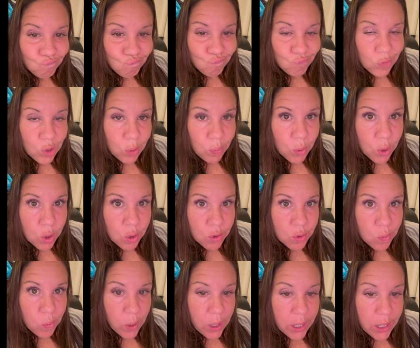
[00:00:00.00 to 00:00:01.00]

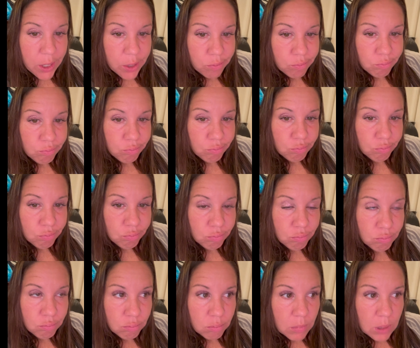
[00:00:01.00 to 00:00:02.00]
tomorrow's weigh-in.
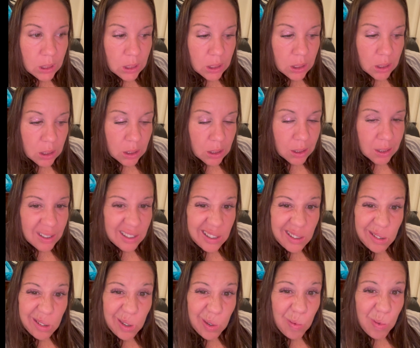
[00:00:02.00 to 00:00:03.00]
I
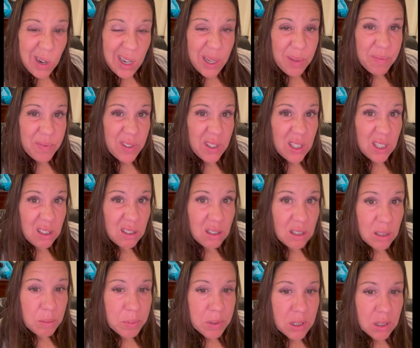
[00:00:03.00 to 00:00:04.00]
don't know why I'm feeling a
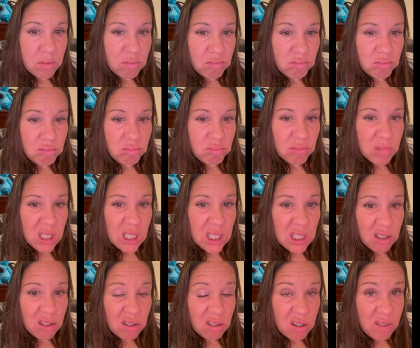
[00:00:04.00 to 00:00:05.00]
little bit
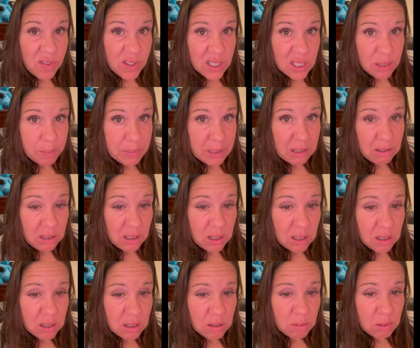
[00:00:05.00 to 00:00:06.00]
nervous about it
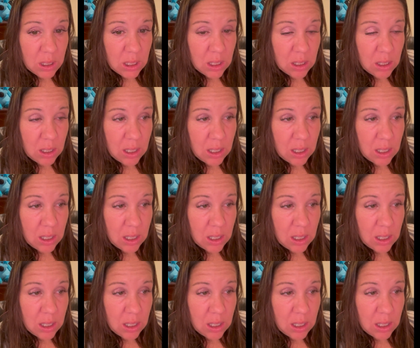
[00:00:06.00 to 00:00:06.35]
this week. I